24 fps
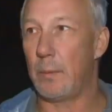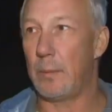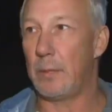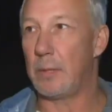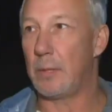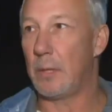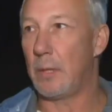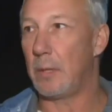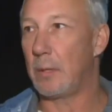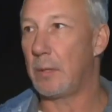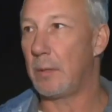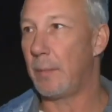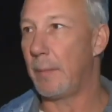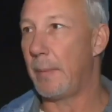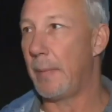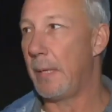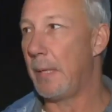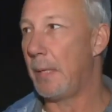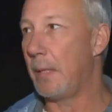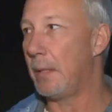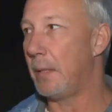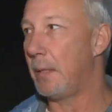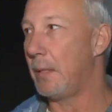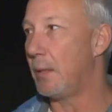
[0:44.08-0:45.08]
we talked
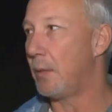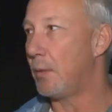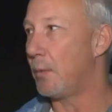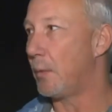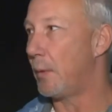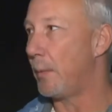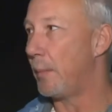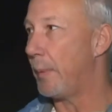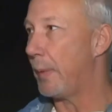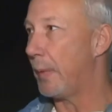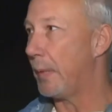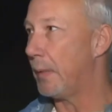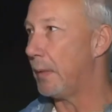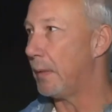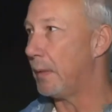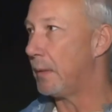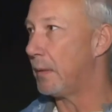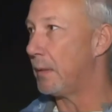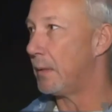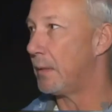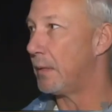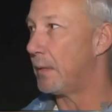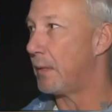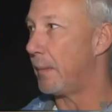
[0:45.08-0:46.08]
about his
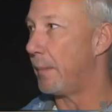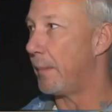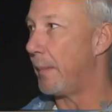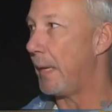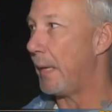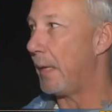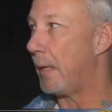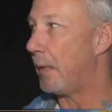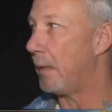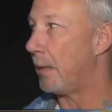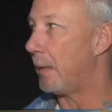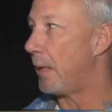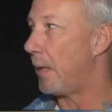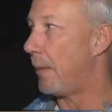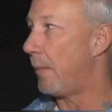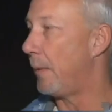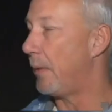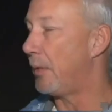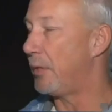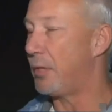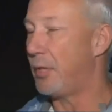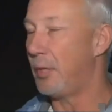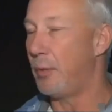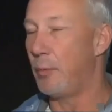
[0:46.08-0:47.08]
repentance, about how
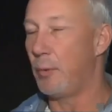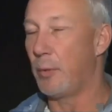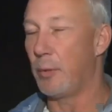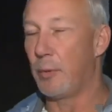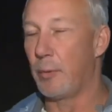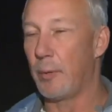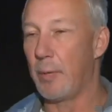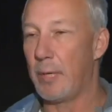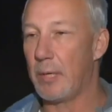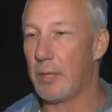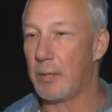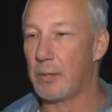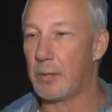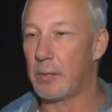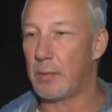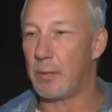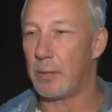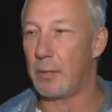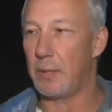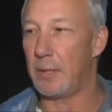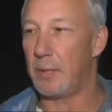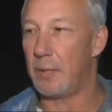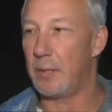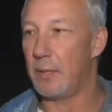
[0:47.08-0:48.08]
much he regrets
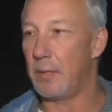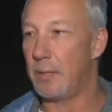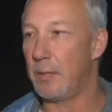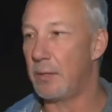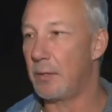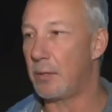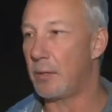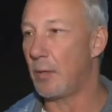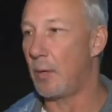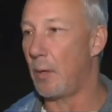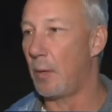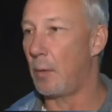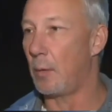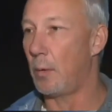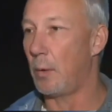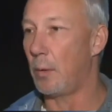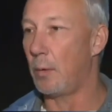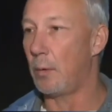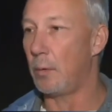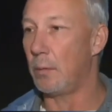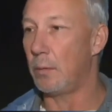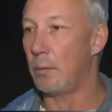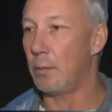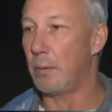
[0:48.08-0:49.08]
the
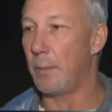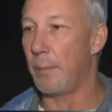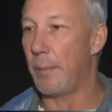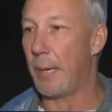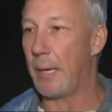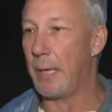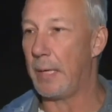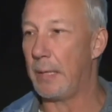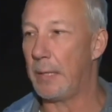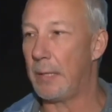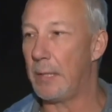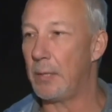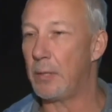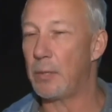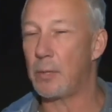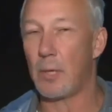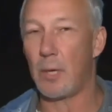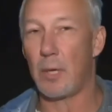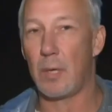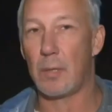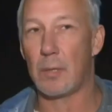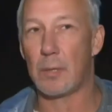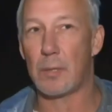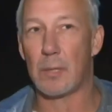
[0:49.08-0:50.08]
sorrow, the pain he's
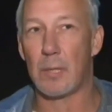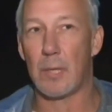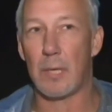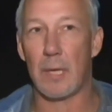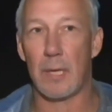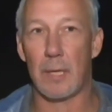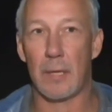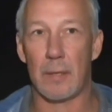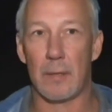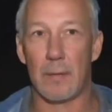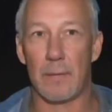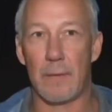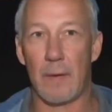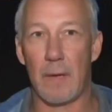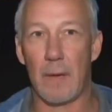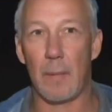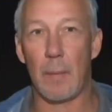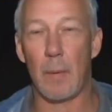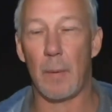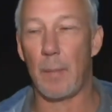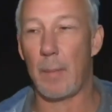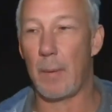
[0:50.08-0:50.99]
caused a lot of the family